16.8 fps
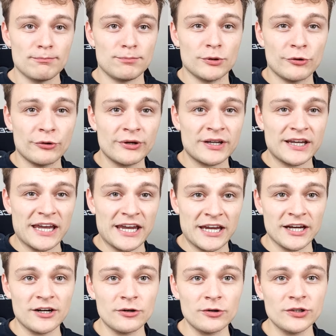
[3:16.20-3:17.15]
blowing
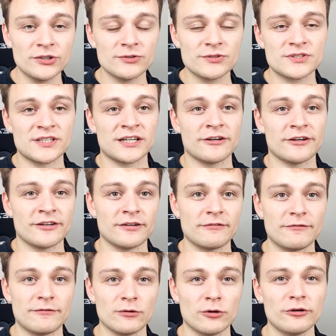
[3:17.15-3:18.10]
air using a
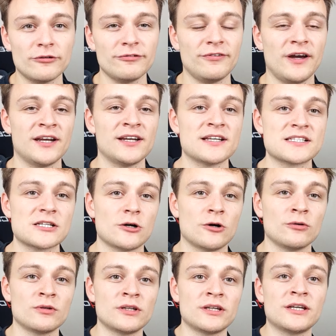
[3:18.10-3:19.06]
floor fan is
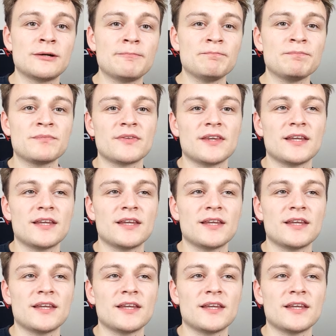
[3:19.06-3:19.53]
only